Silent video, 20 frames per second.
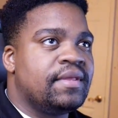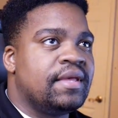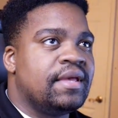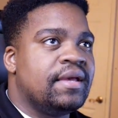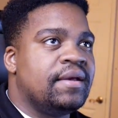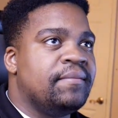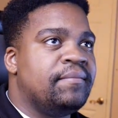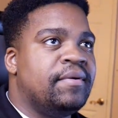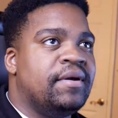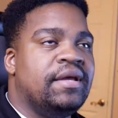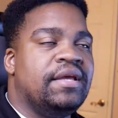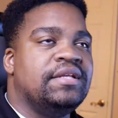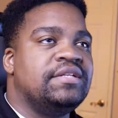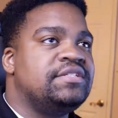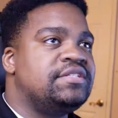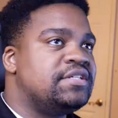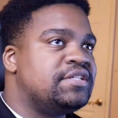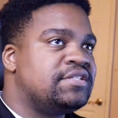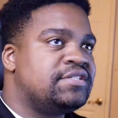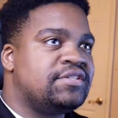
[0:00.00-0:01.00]
but
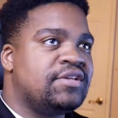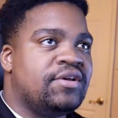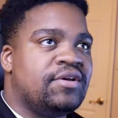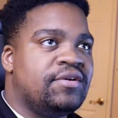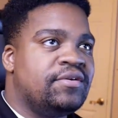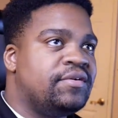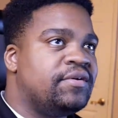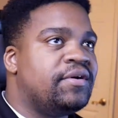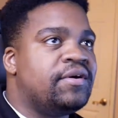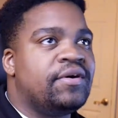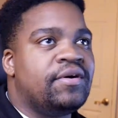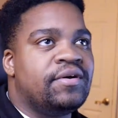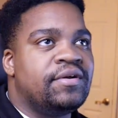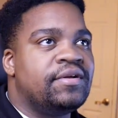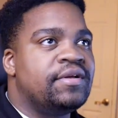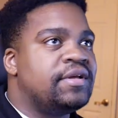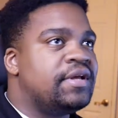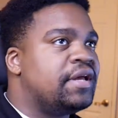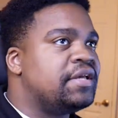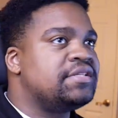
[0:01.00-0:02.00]
it's
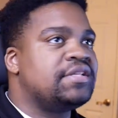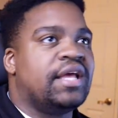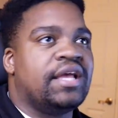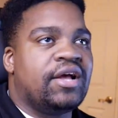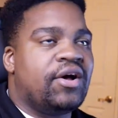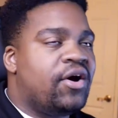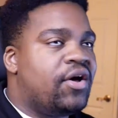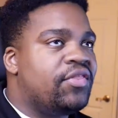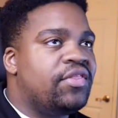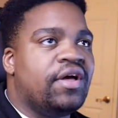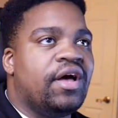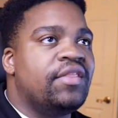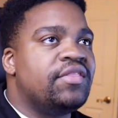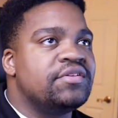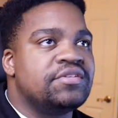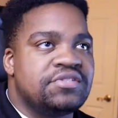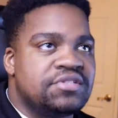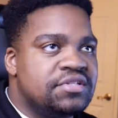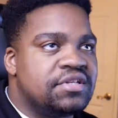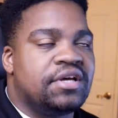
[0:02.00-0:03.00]
like all the other
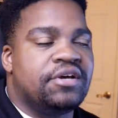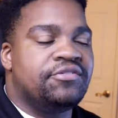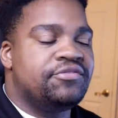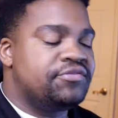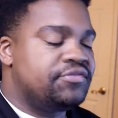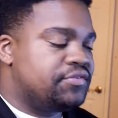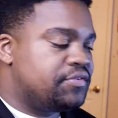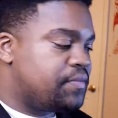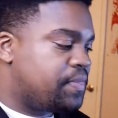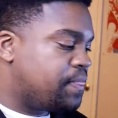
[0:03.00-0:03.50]
stuff.